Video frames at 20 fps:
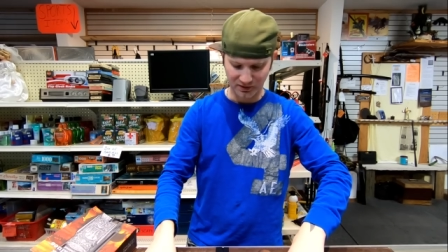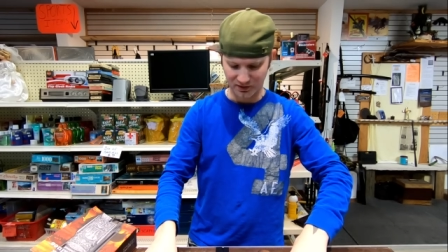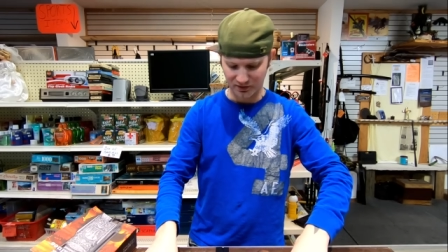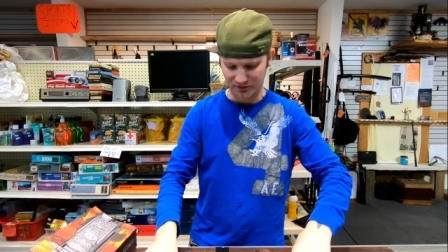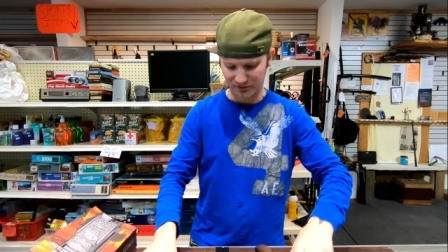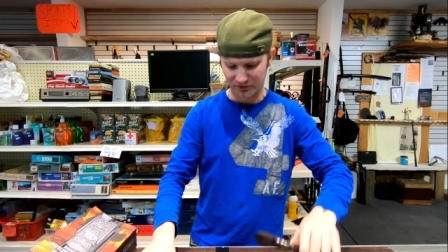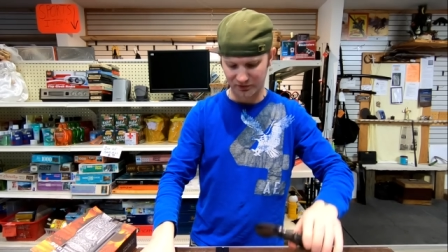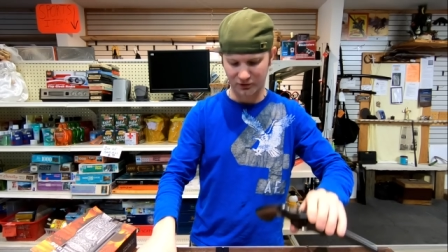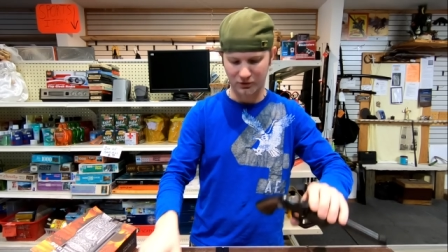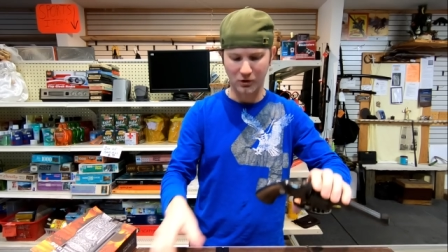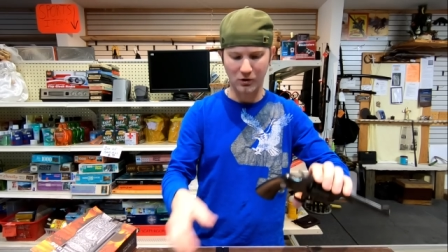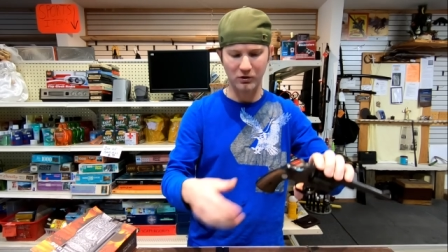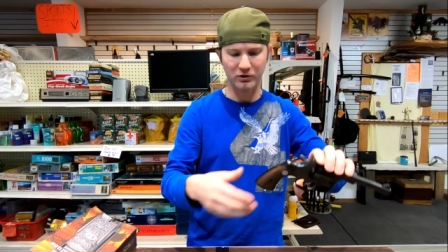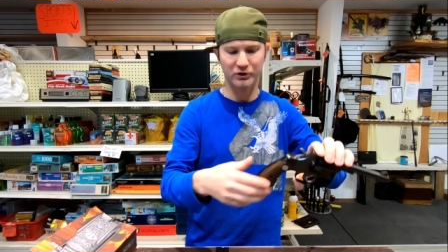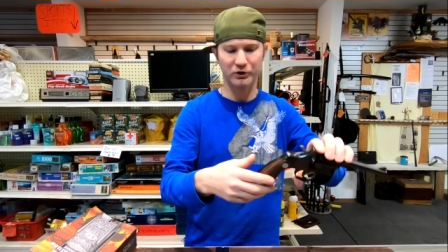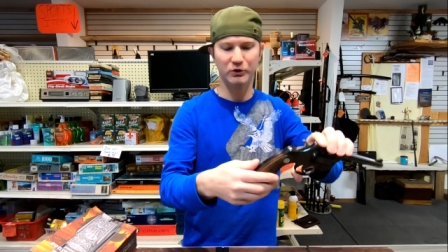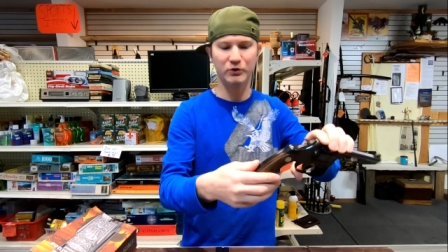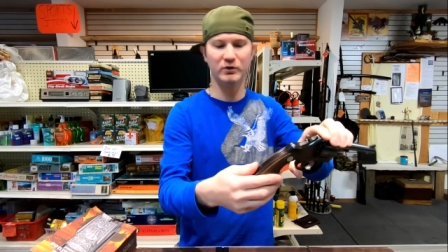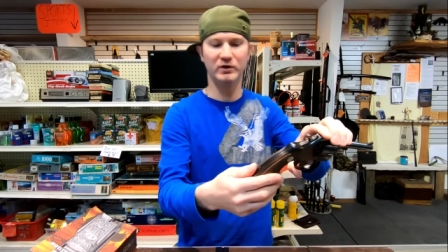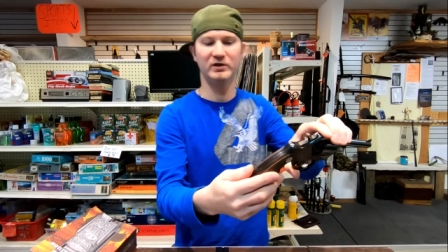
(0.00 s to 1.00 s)
The Colt,
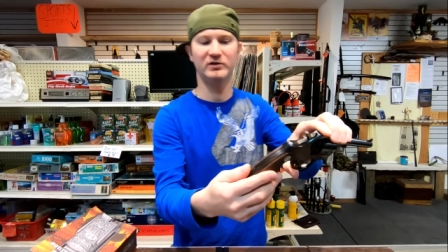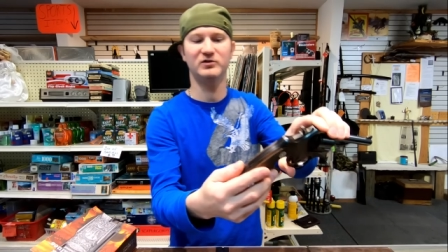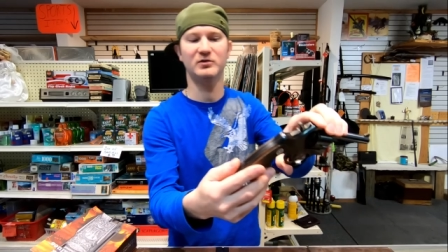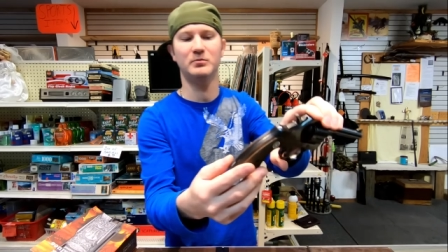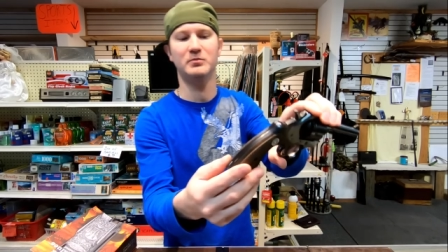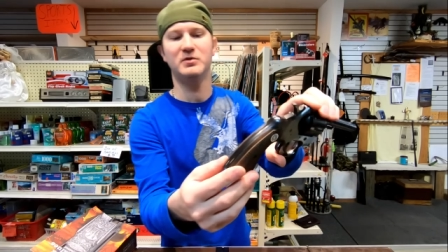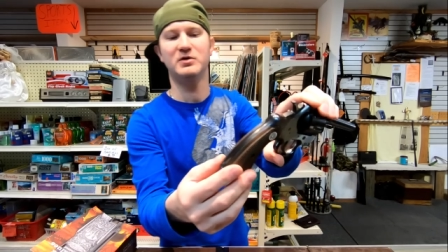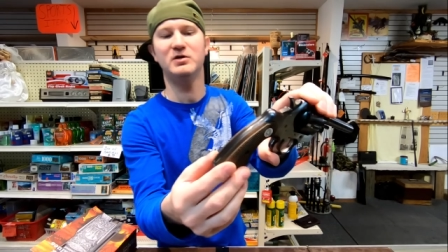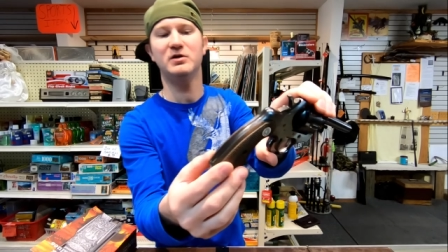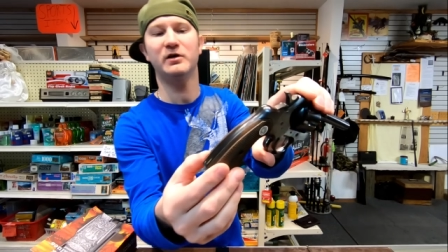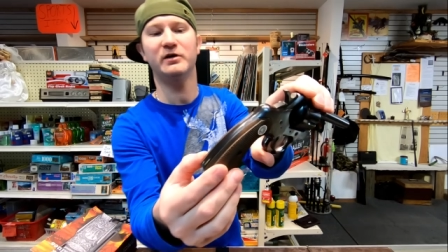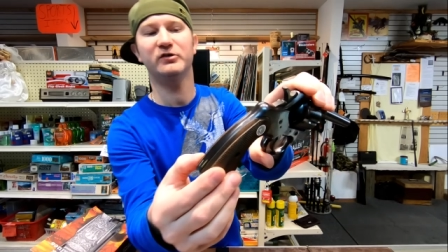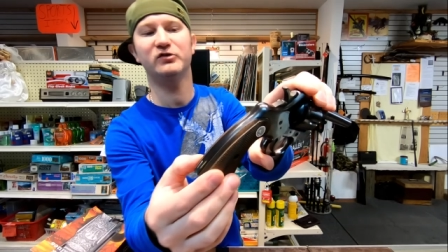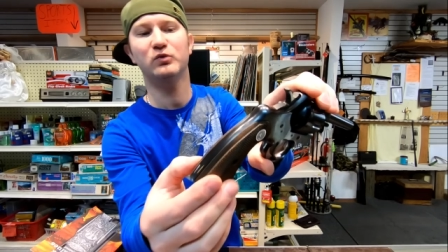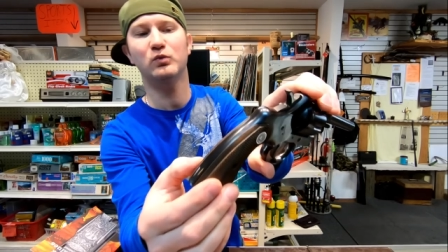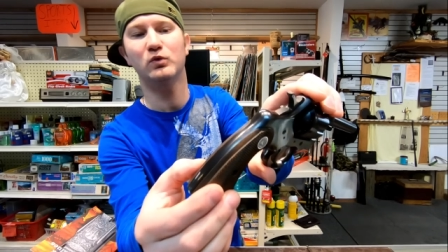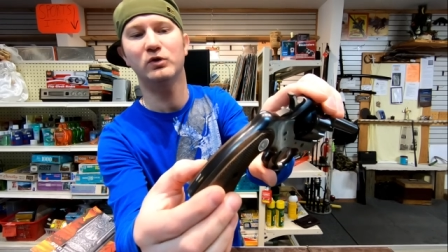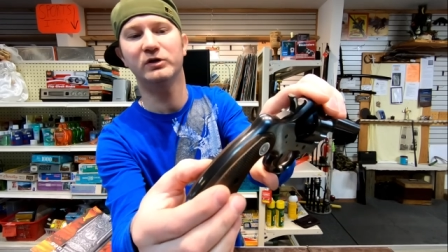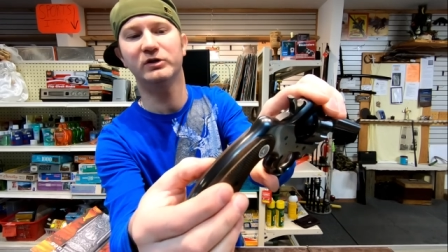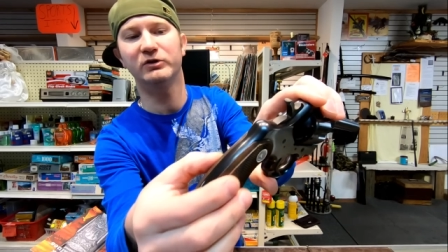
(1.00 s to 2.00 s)
you do get some nice
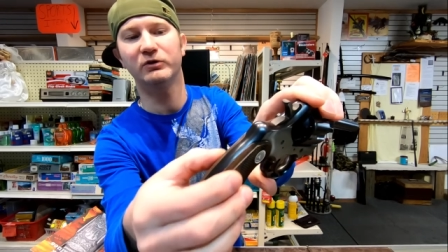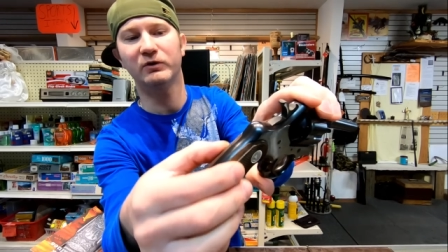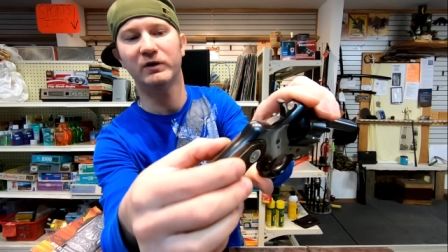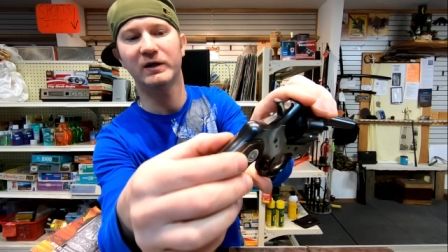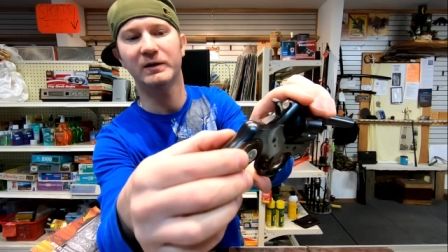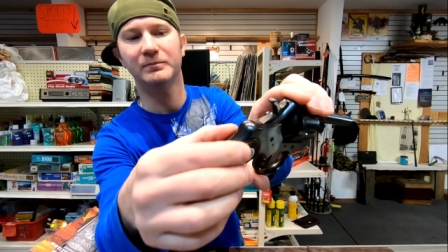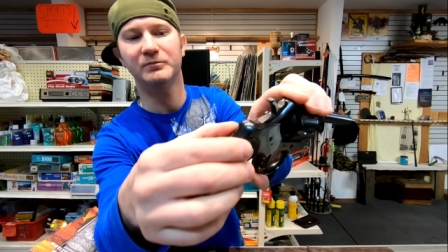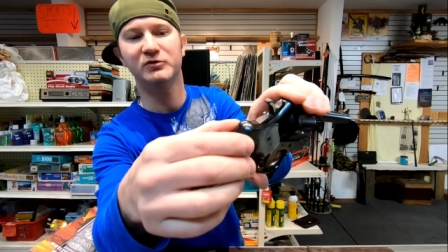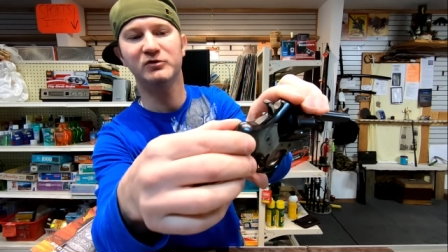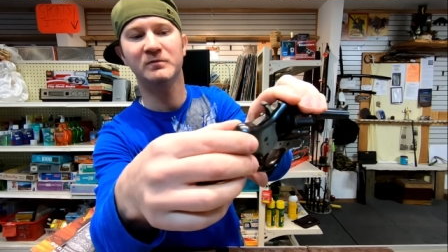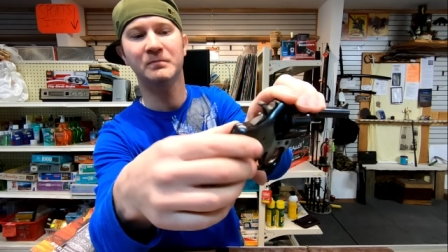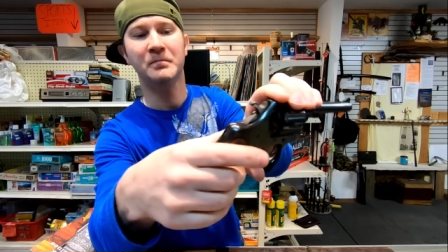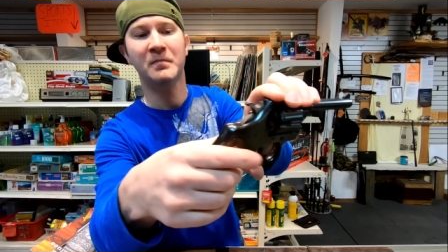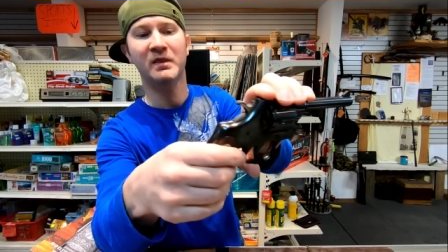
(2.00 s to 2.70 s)
wood grips.